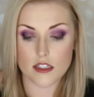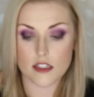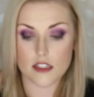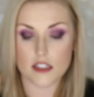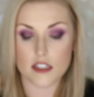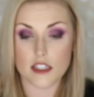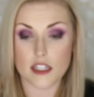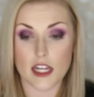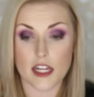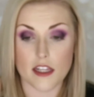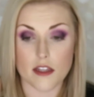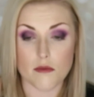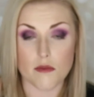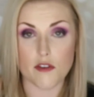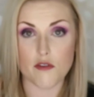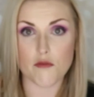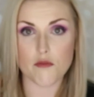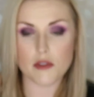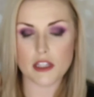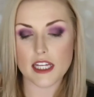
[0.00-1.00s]
So now that
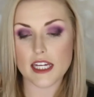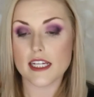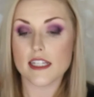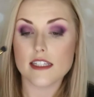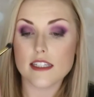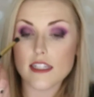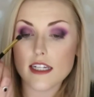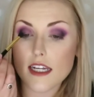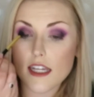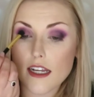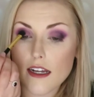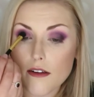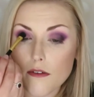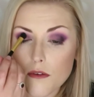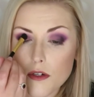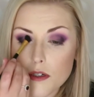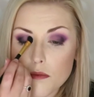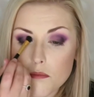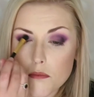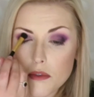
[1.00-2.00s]
we've placed it, I
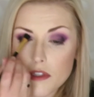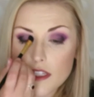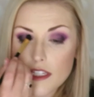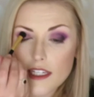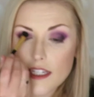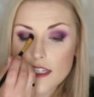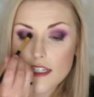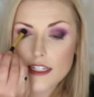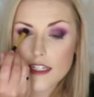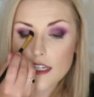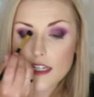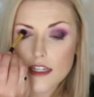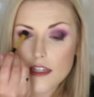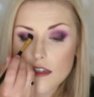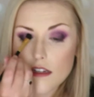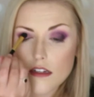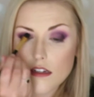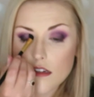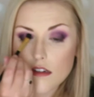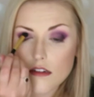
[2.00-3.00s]
want to blend
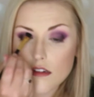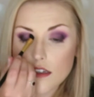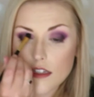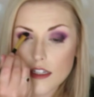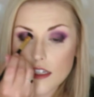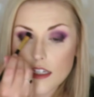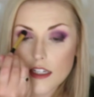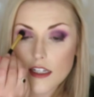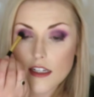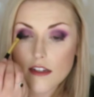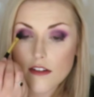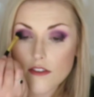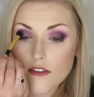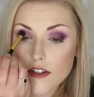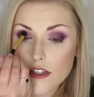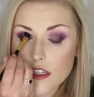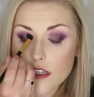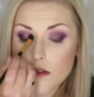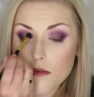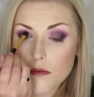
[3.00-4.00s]
it in really